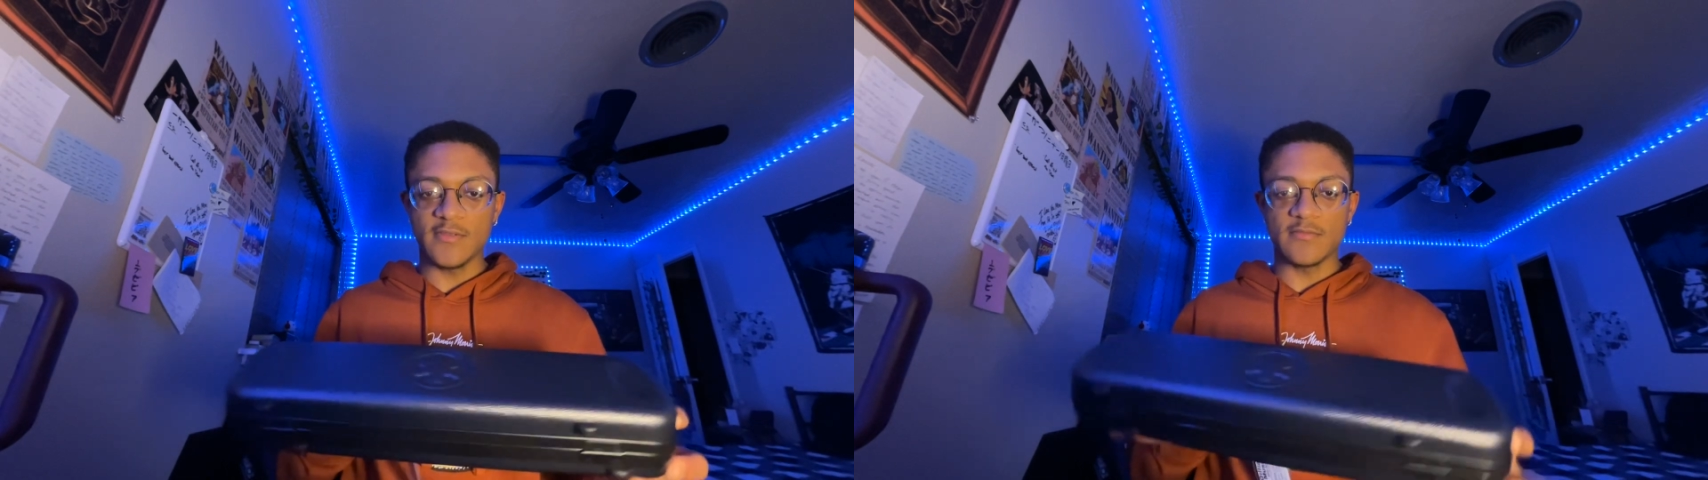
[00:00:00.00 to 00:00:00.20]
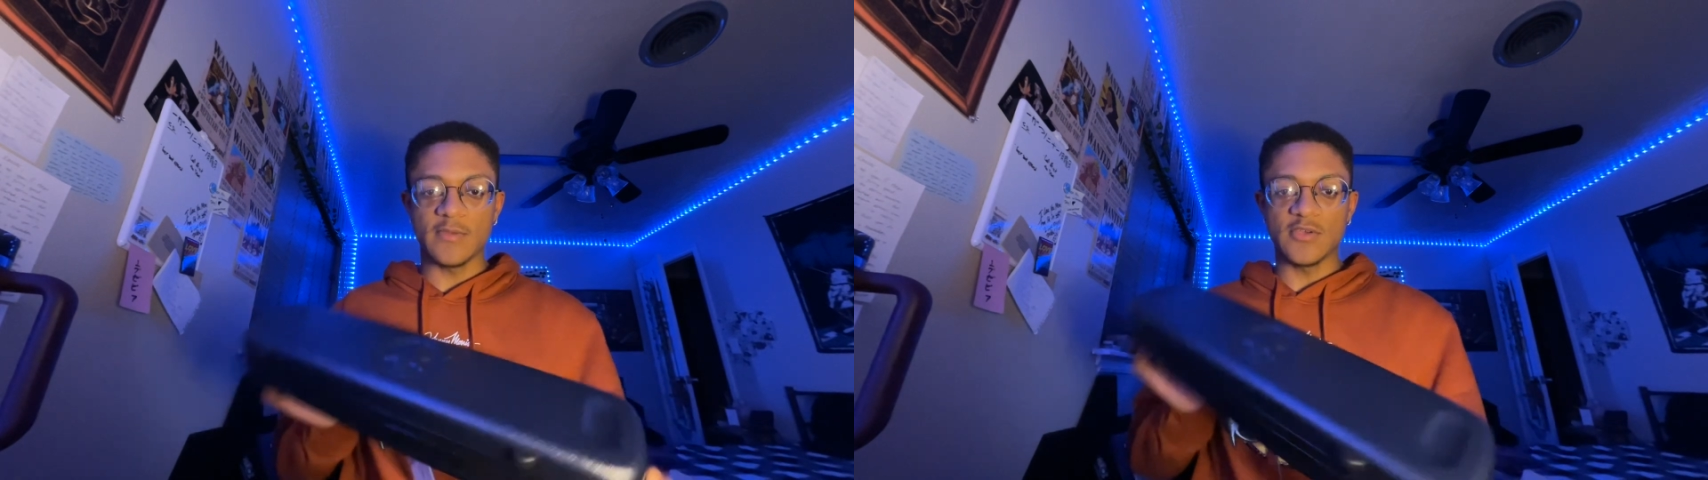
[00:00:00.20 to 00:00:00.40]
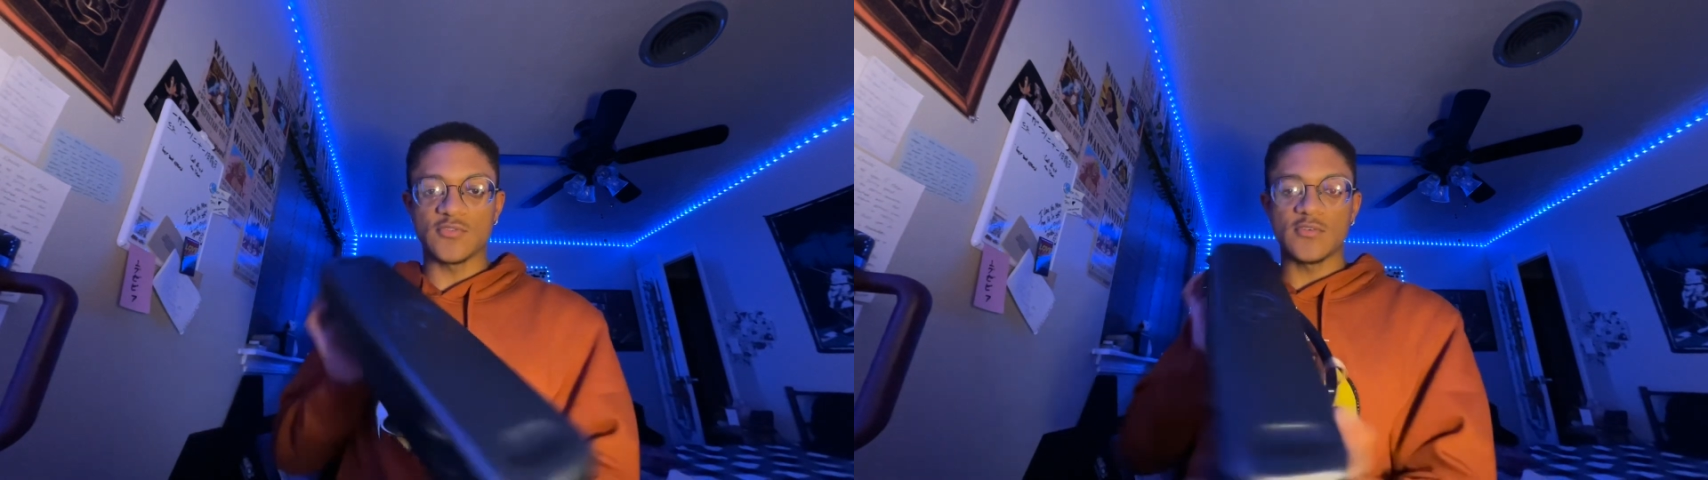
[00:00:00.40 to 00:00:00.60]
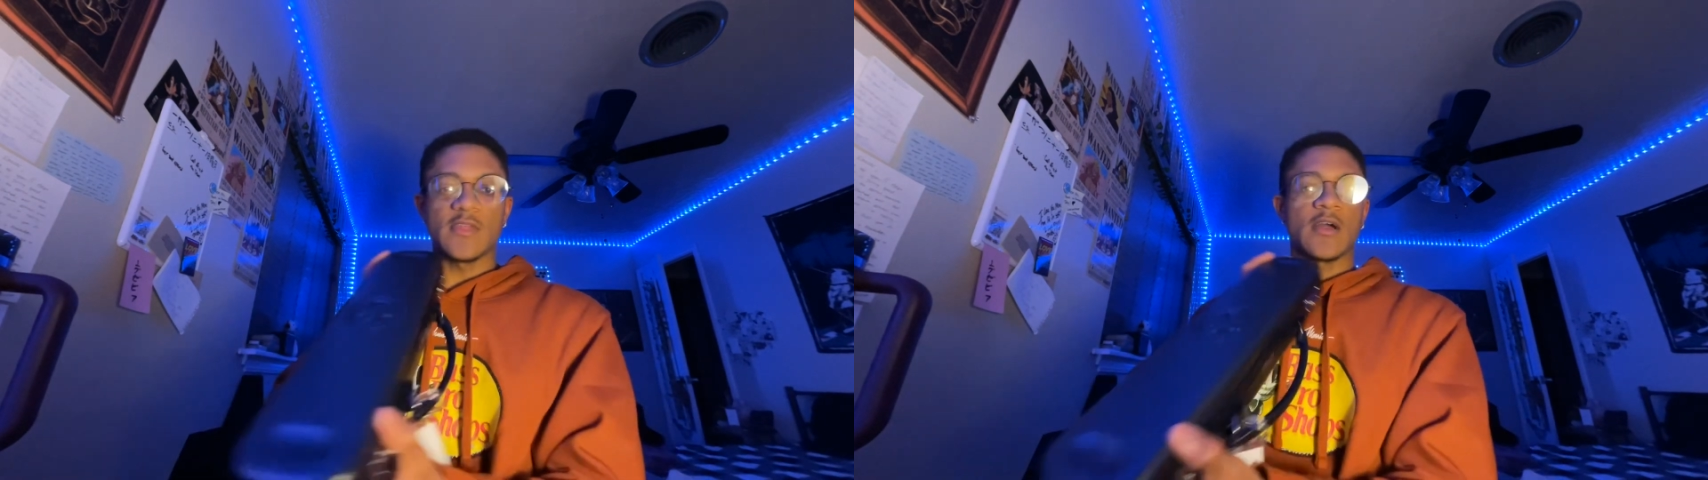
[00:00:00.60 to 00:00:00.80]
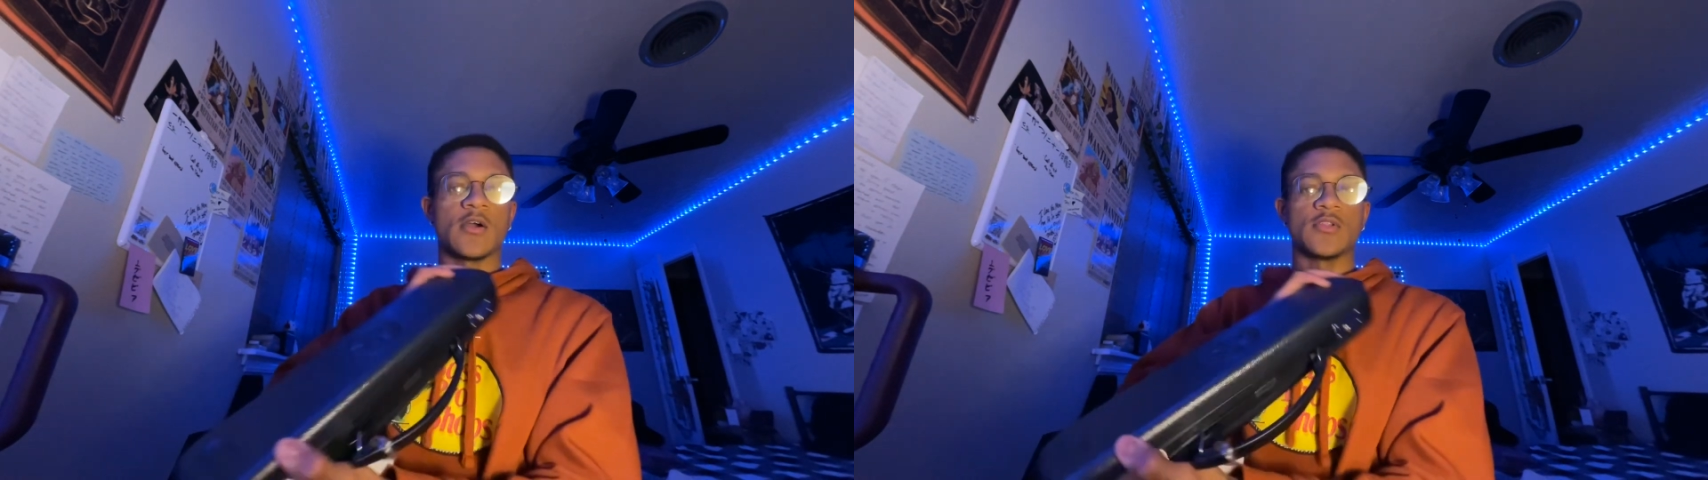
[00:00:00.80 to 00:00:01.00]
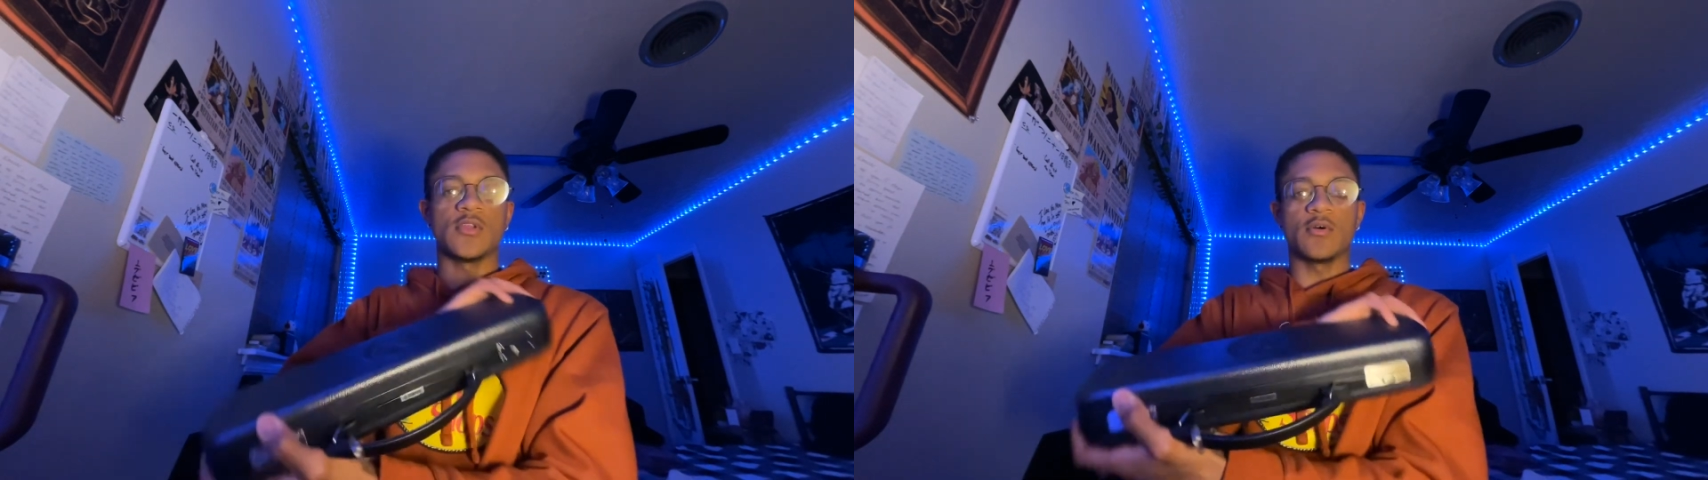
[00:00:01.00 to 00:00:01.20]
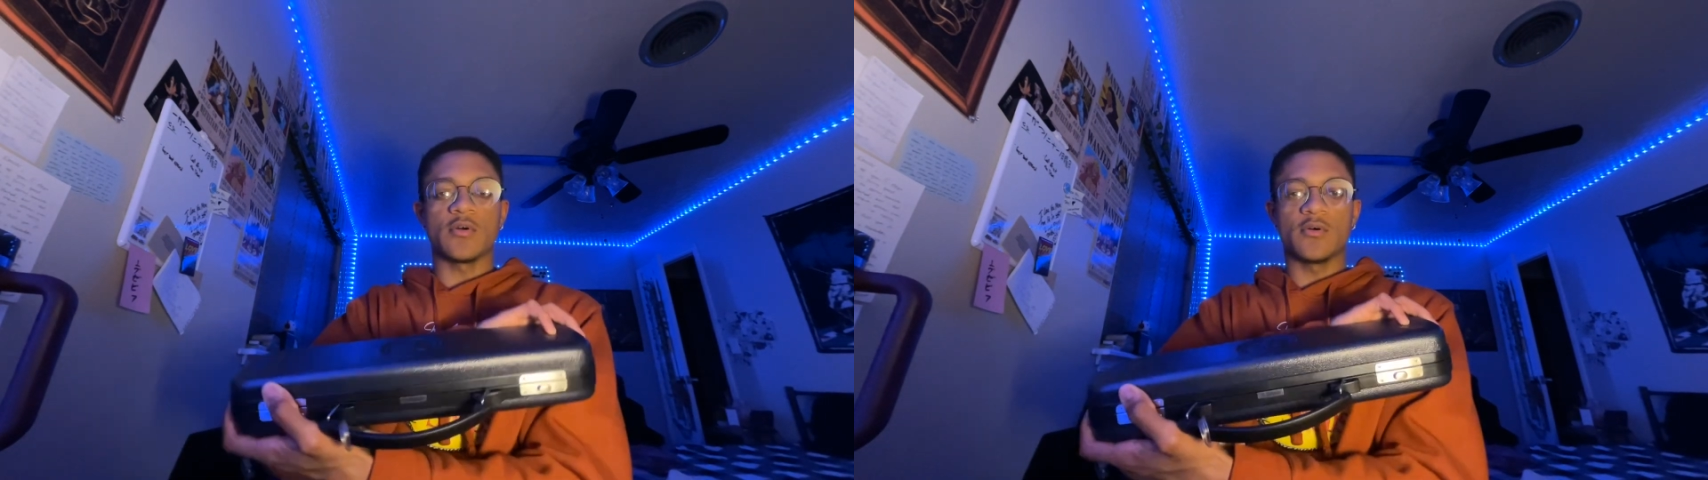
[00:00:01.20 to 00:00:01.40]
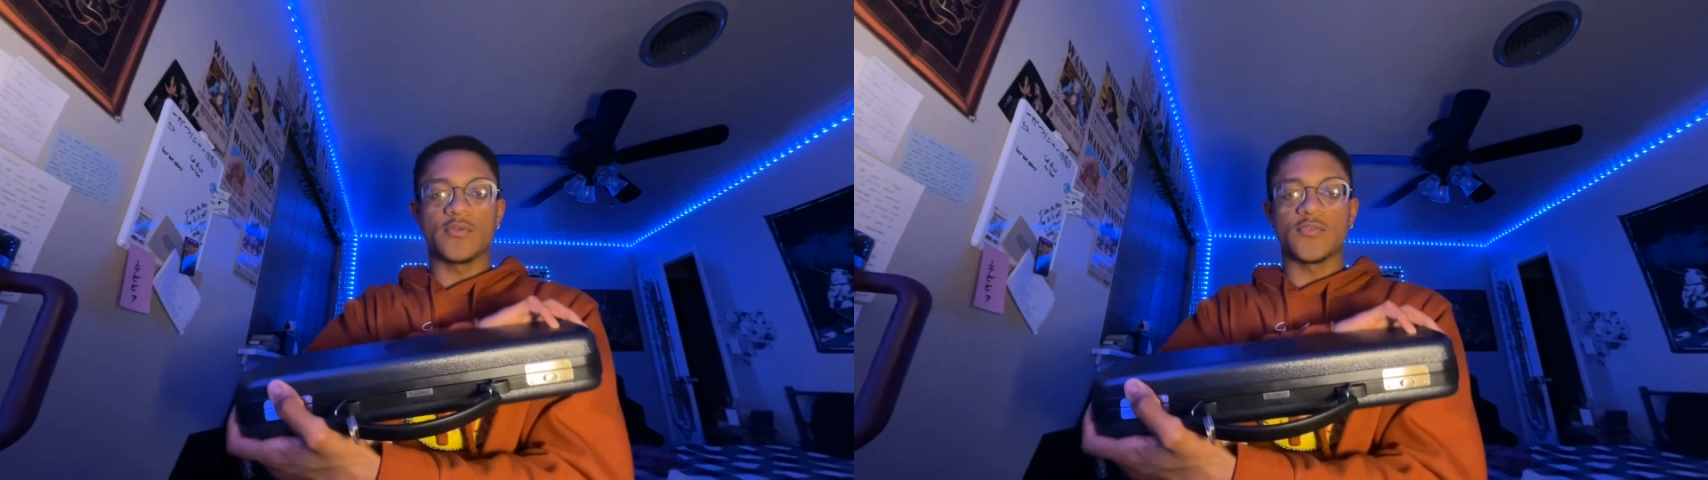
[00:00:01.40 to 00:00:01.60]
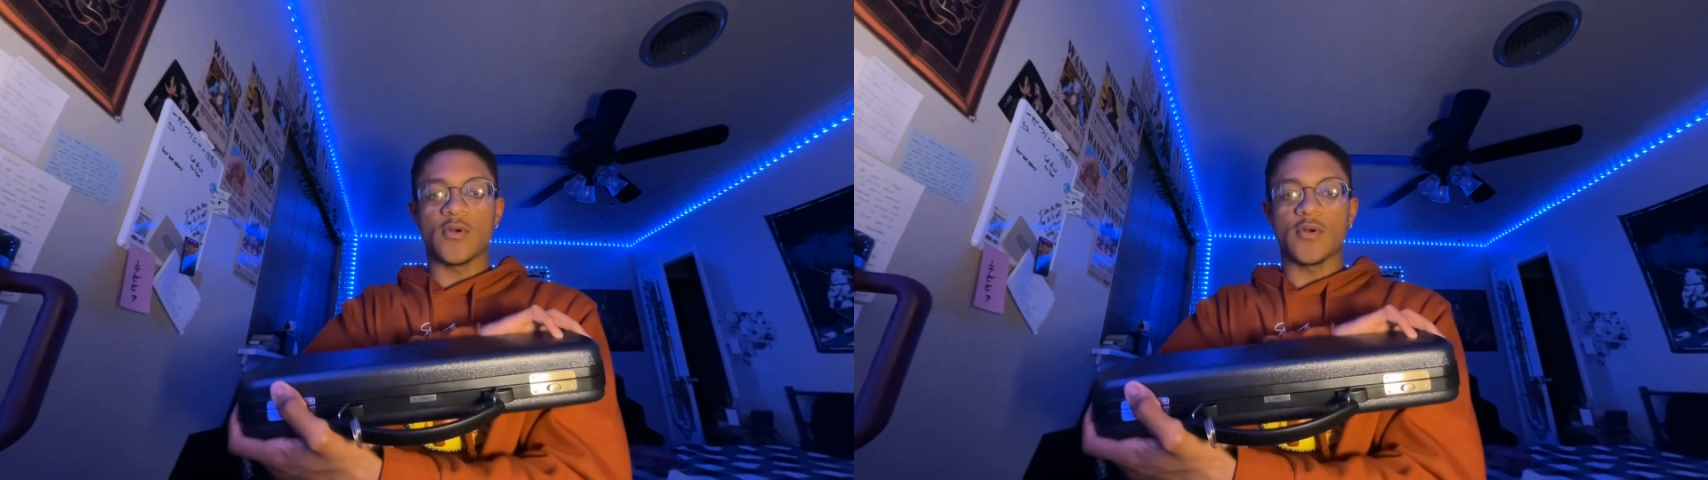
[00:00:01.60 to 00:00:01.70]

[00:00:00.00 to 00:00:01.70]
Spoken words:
Let's make sure that our logos